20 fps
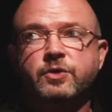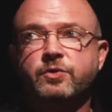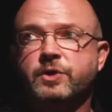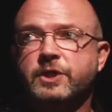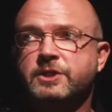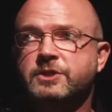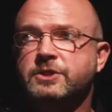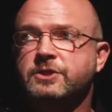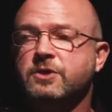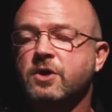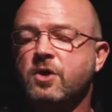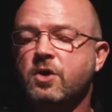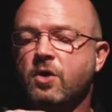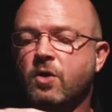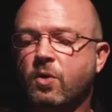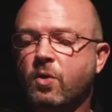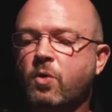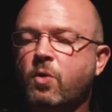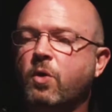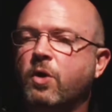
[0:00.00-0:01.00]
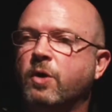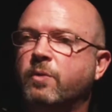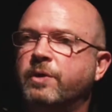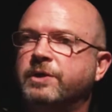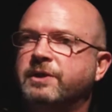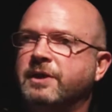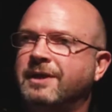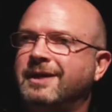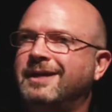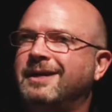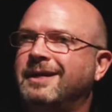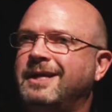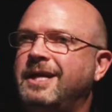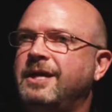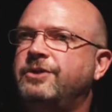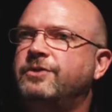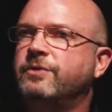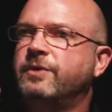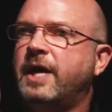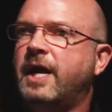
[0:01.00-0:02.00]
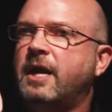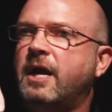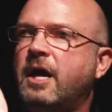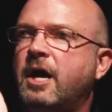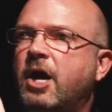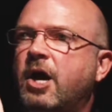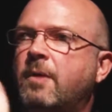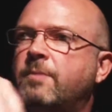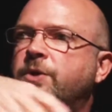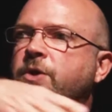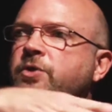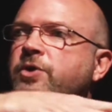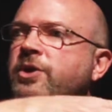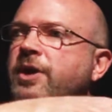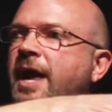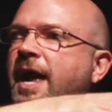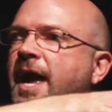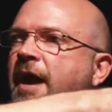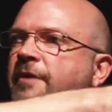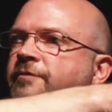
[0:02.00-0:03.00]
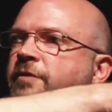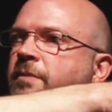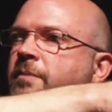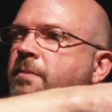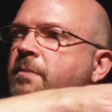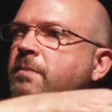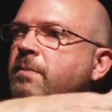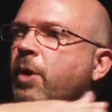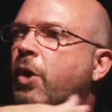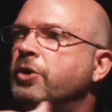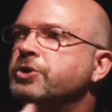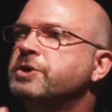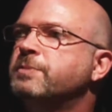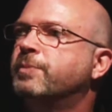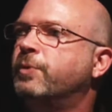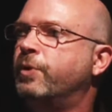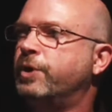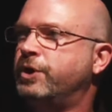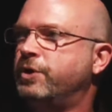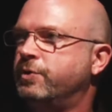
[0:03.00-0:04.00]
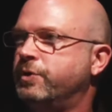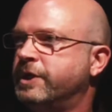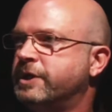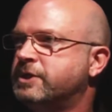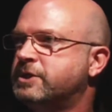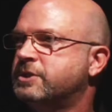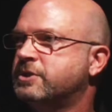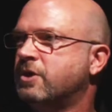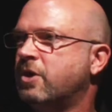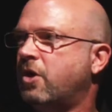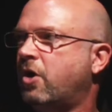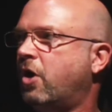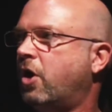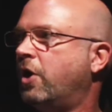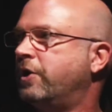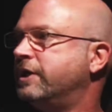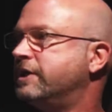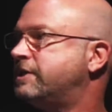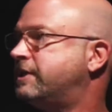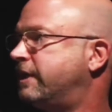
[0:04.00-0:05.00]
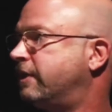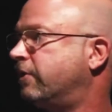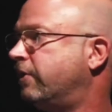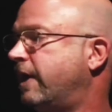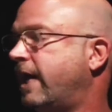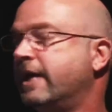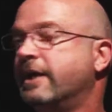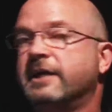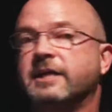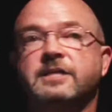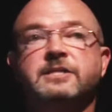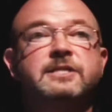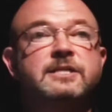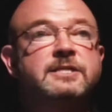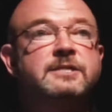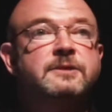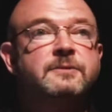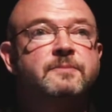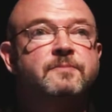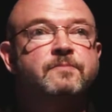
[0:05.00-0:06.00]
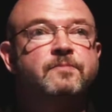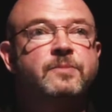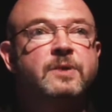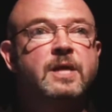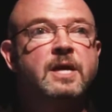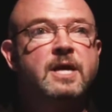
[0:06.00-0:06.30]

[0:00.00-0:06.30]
units, or with a little Ethernet hub, you could have multiple units on a single editing system.